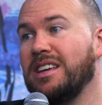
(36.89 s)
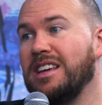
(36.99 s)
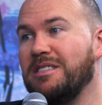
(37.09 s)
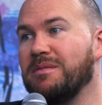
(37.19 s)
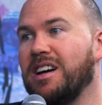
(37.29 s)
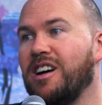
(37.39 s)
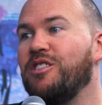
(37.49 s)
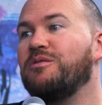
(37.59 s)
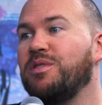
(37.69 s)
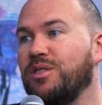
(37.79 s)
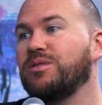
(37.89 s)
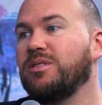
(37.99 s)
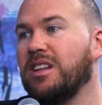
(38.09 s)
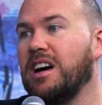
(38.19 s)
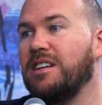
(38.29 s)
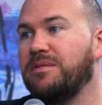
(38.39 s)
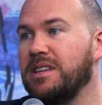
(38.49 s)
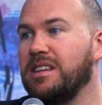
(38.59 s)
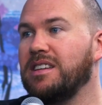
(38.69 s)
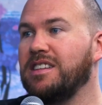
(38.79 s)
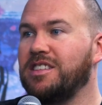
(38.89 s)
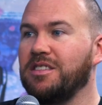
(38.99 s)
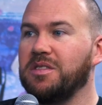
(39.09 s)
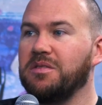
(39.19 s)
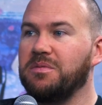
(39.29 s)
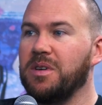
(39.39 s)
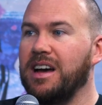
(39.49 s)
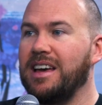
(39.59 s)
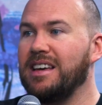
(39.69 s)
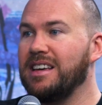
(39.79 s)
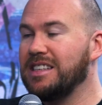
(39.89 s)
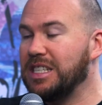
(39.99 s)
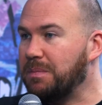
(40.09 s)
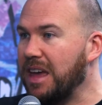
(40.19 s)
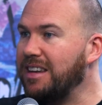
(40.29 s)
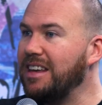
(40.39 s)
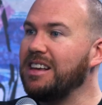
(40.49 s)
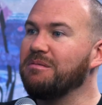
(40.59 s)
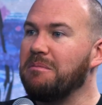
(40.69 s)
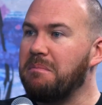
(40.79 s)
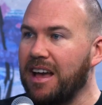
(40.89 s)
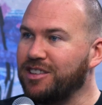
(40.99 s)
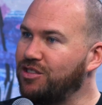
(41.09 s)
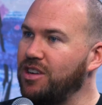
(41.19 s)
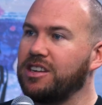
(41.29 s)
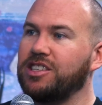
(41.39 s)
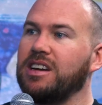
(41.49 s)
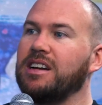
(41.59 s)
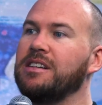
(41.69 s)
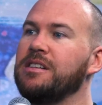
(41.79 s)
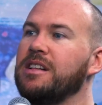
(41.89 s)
in my own personal life in terms of my spending, my bank structure,